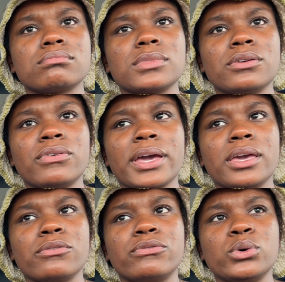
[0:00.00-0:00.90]
if I
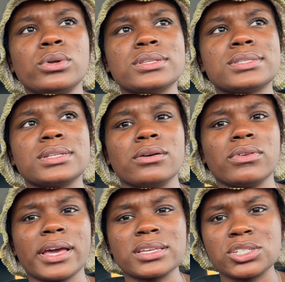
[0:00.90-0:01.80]
get food and stuff,
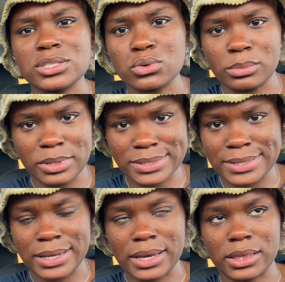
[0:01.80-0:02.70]
like it's just going to be
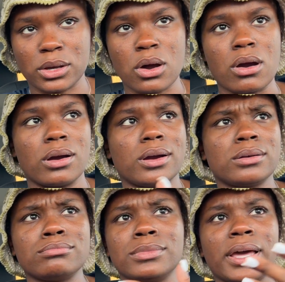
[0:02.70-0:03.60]
sitting in the car.
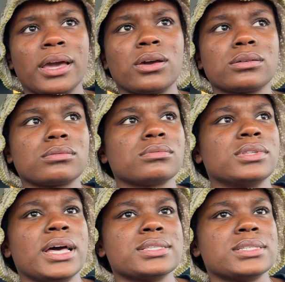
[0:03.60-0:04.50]
Like
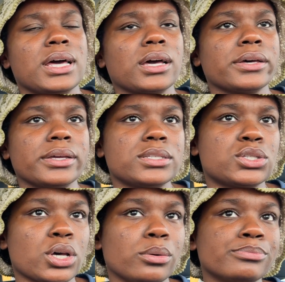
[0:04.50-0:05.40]
that's not good.
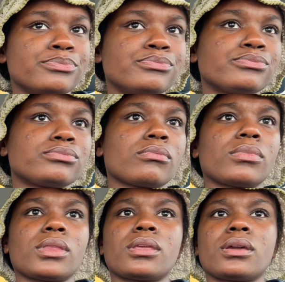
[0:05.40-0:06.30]
So
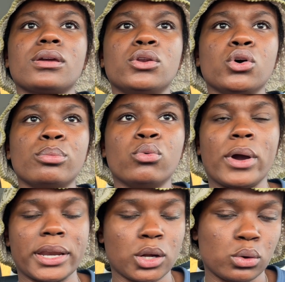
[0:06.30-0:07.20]
no
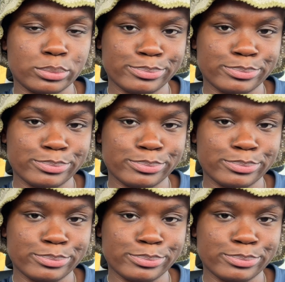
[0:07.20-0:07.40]
bueno.